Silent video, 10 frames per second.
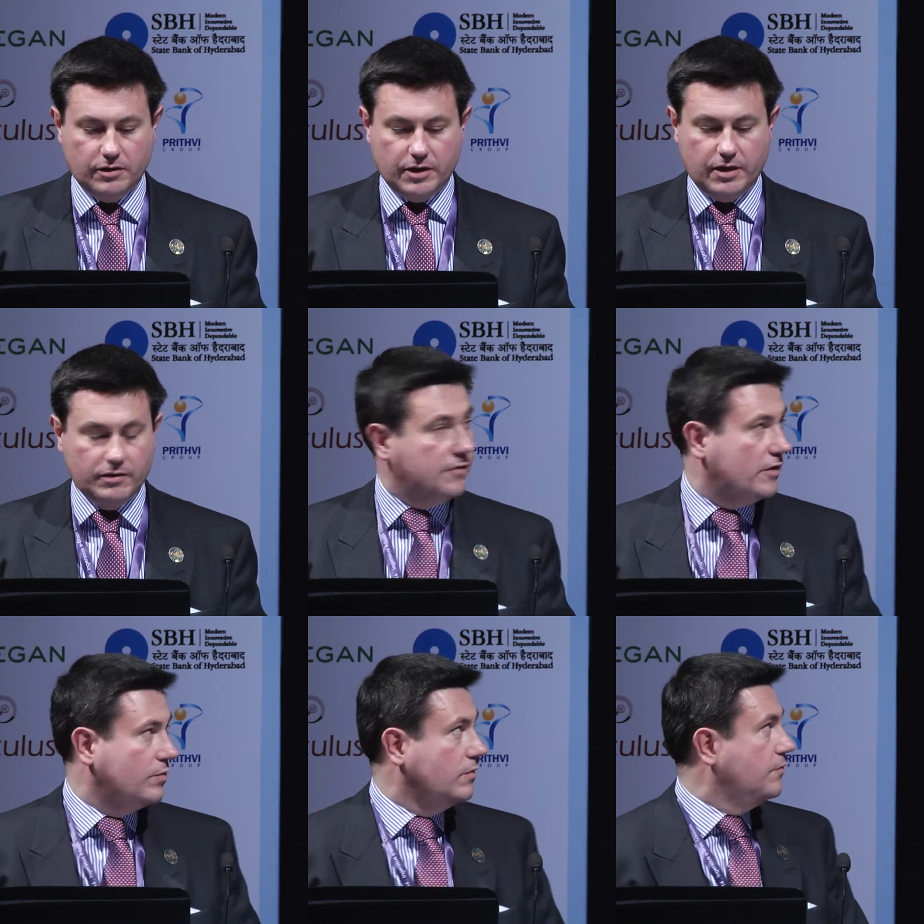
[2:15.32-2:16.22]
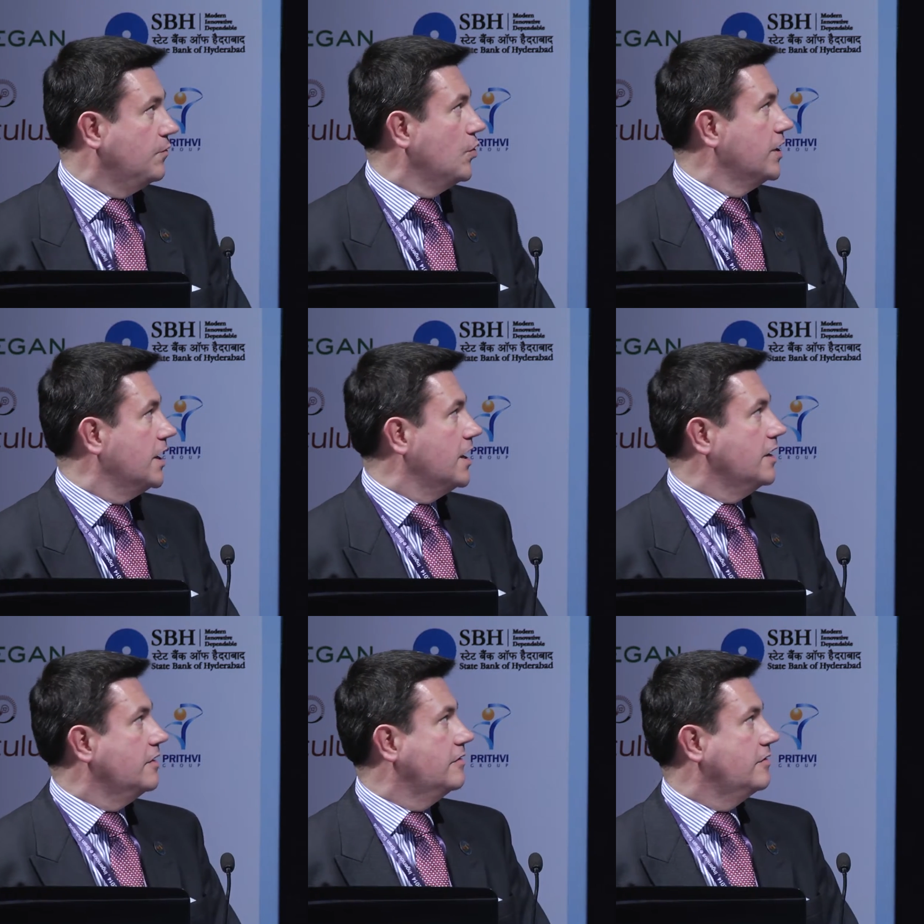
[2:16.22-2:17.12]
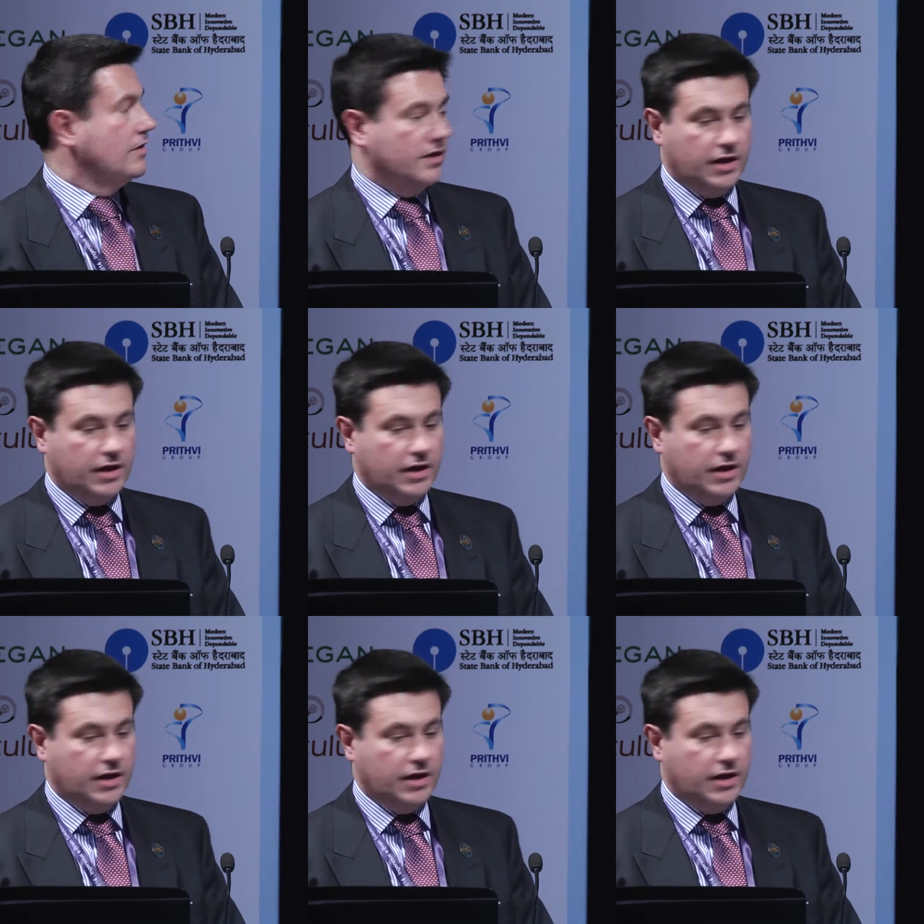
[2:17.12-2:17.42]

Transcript: Then fast forward 4 years